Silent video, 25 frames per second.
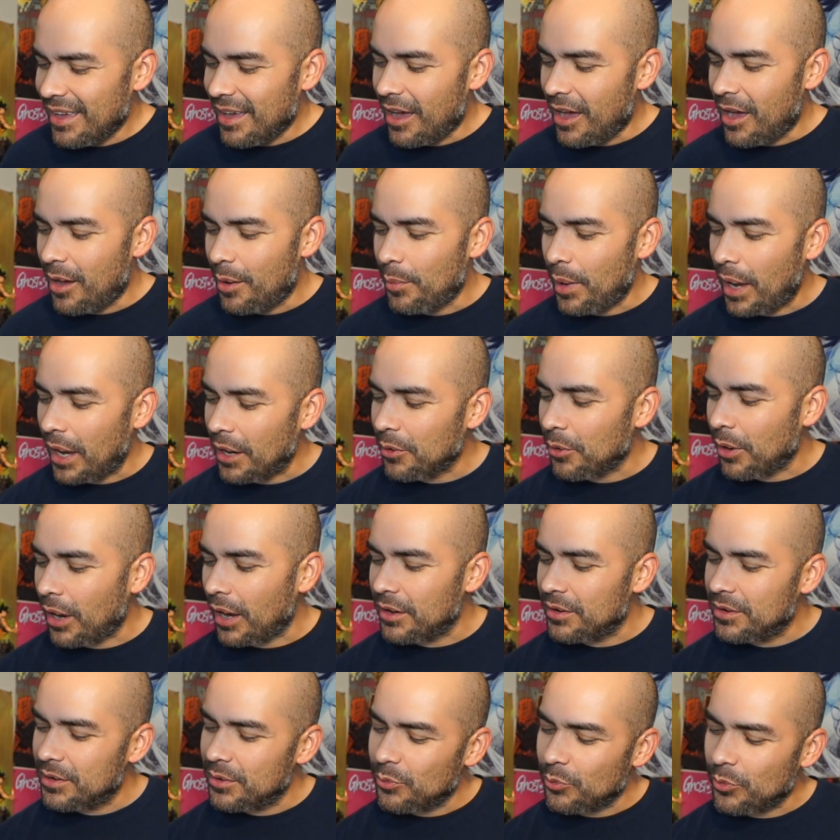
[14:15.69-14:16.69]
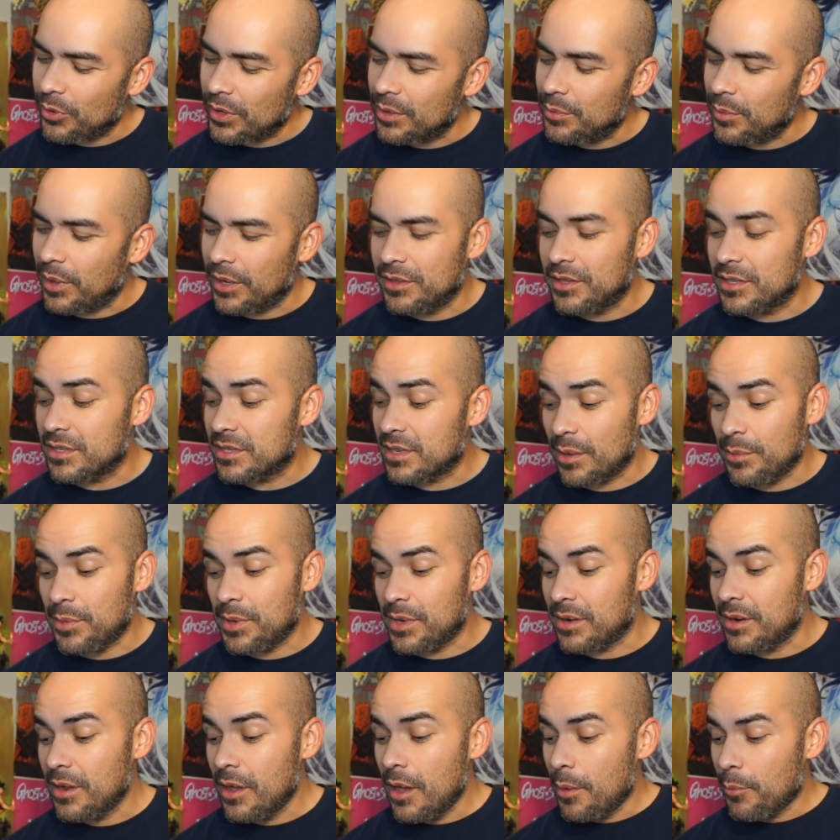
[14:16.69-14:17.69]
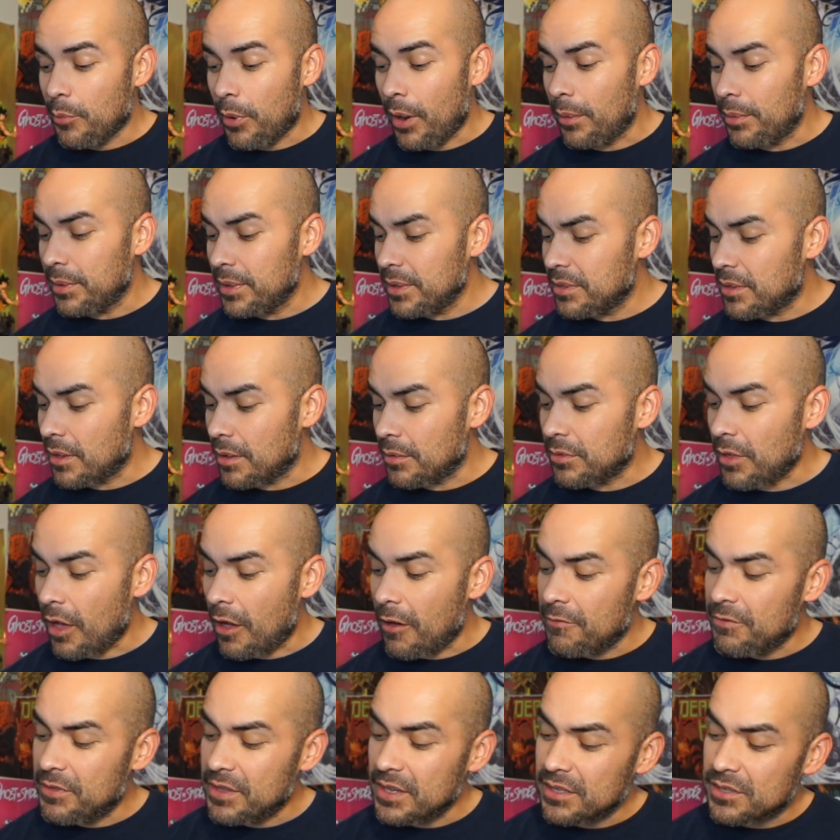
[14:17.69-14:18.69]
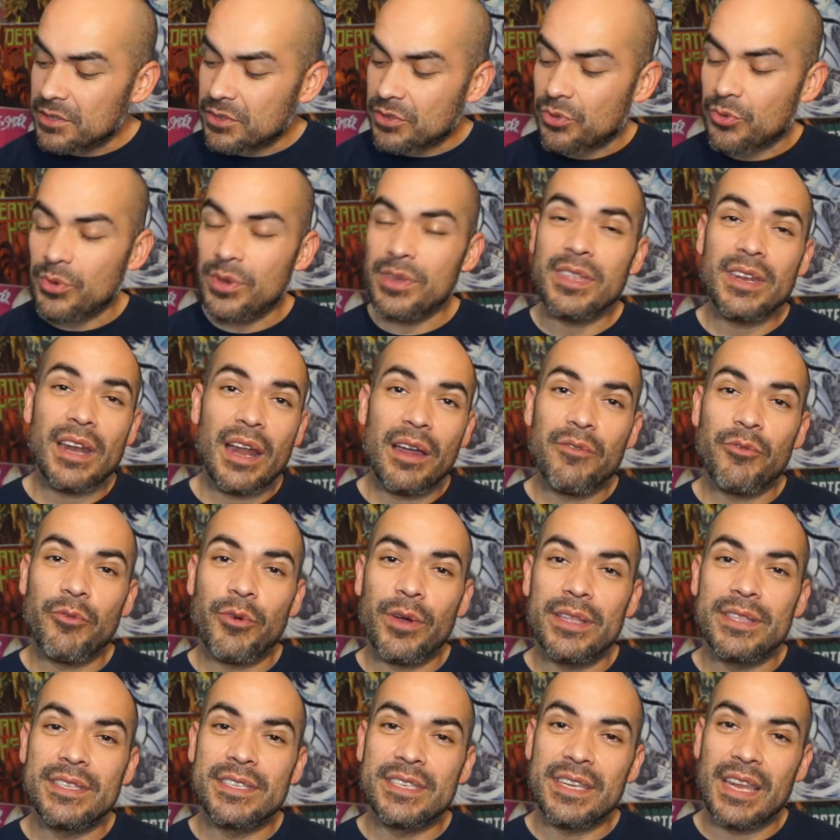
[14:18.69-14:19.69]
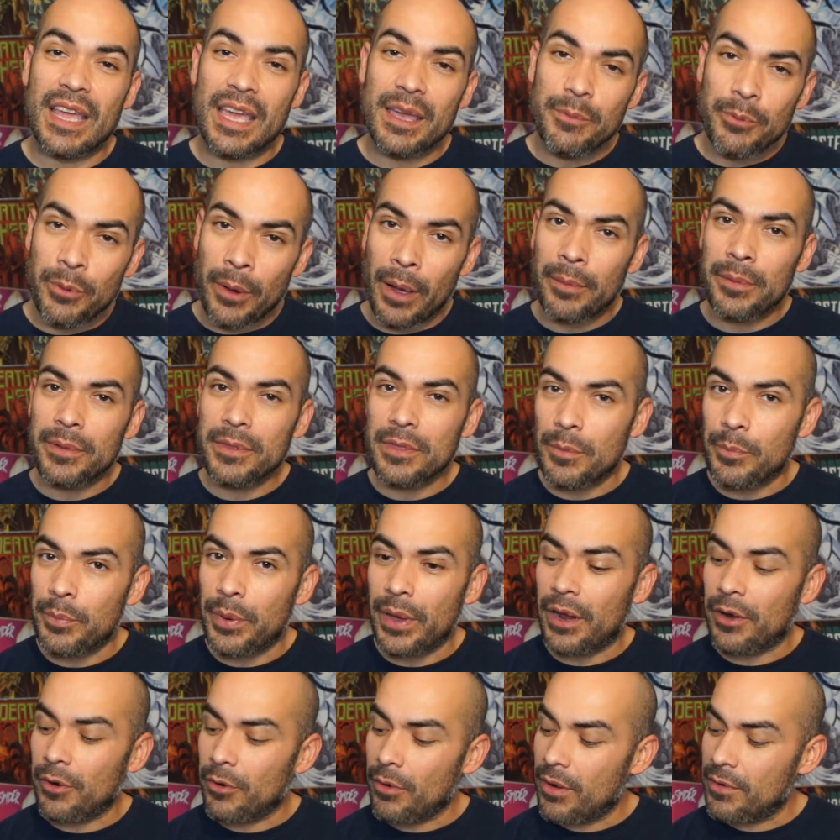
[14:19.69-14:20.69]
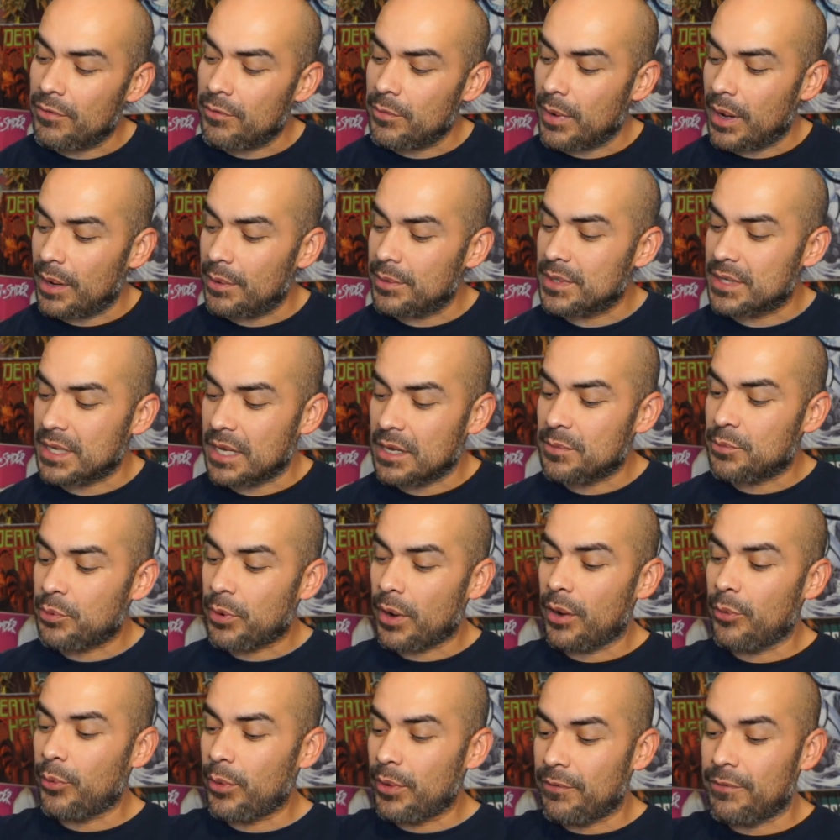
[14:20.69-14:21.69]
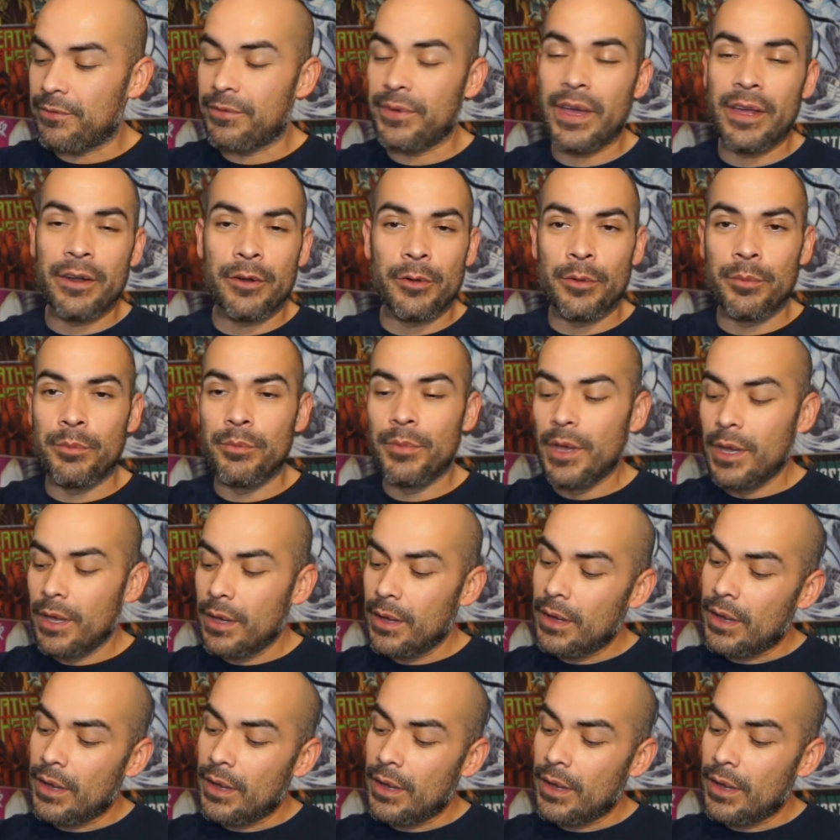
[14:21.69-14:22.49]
I didn't really mind this. I mean, probably of these three that I've read today, probably the better of them. I would say it probably went Venom,